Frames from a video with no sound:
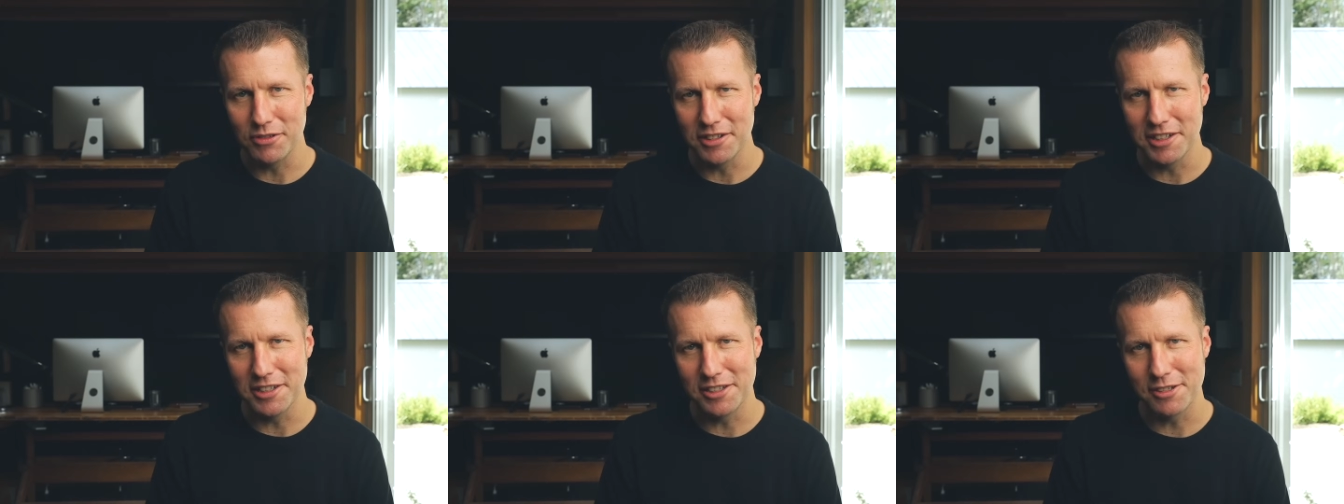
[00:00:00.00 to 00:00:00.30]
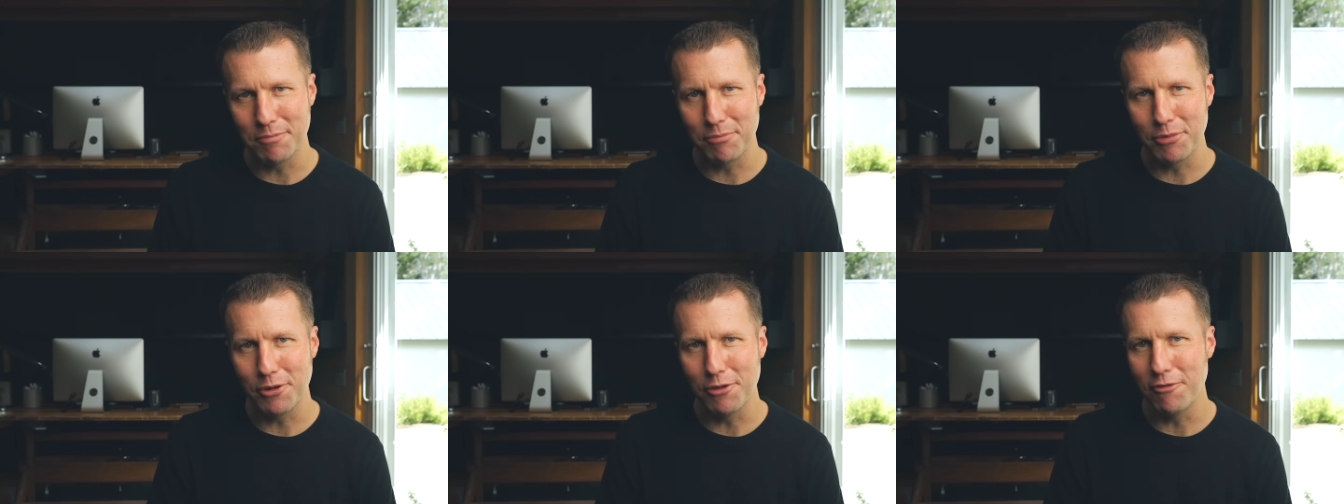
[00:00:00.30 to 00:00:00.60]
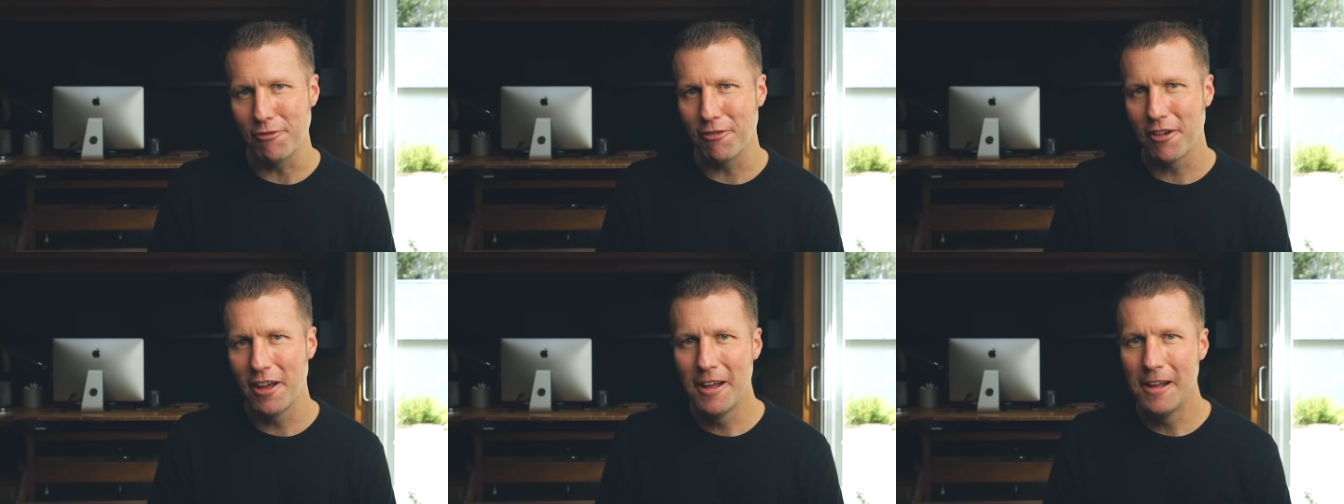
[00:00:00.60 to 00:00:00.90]
need some
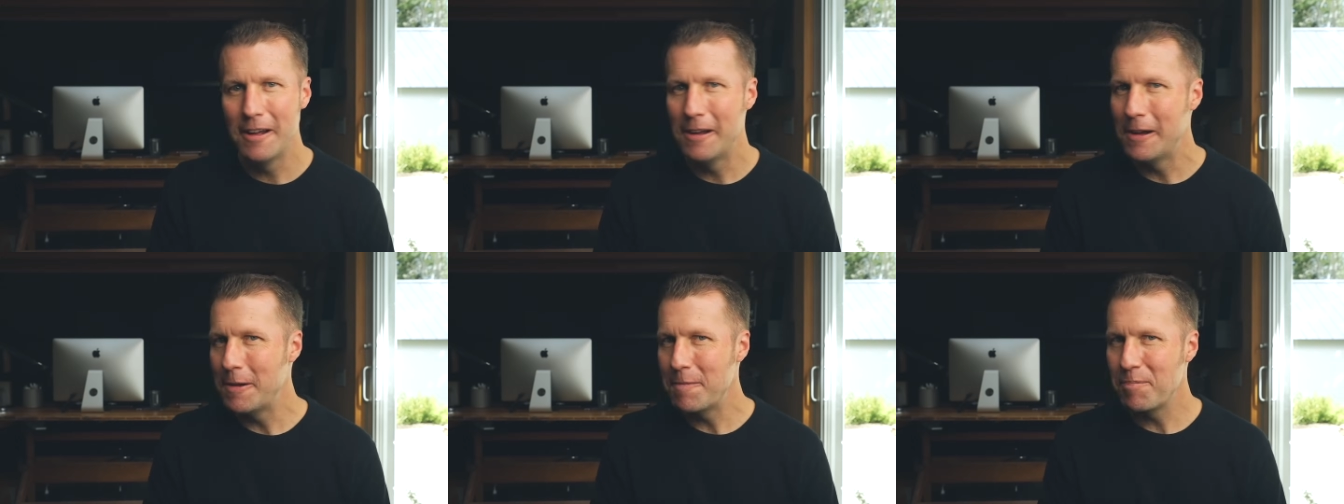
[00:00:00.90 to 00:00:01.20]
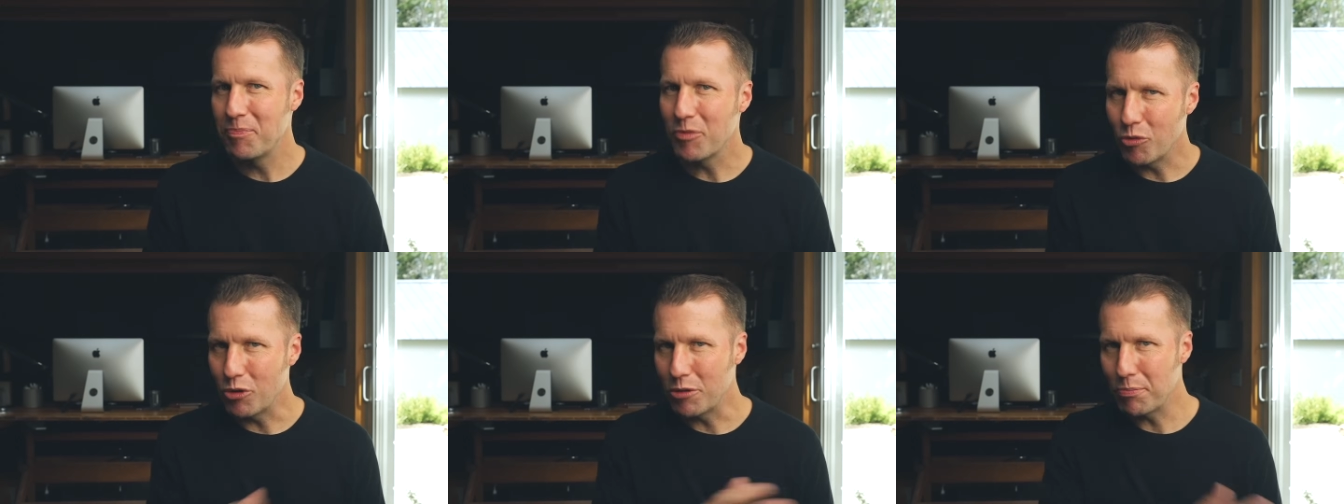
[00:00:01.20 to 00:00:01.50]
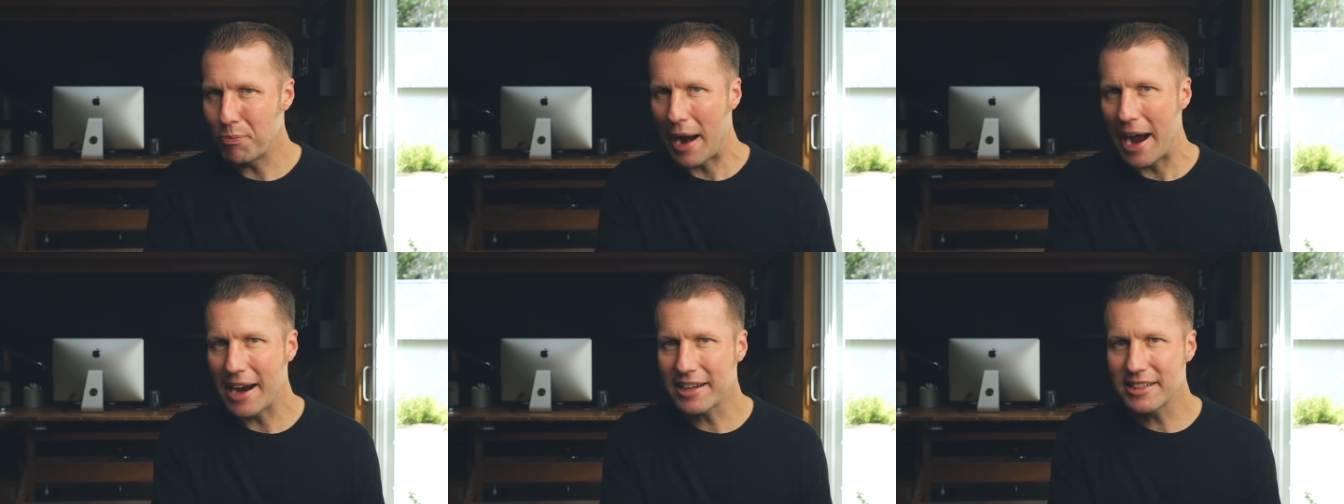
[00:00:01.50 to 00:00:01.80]
proof. With
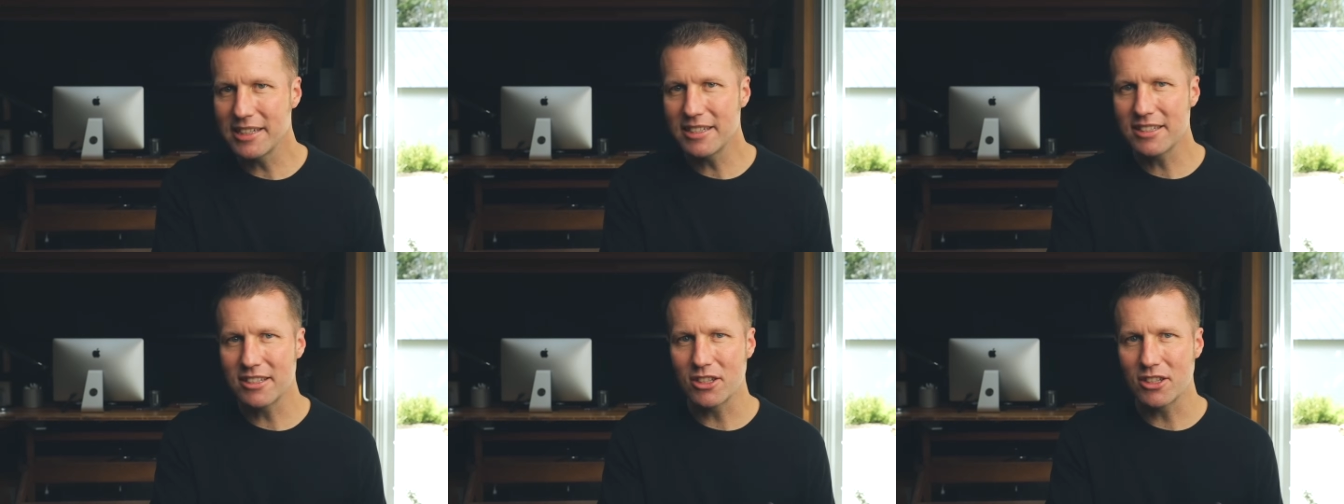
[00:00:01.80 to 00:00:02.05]
practice,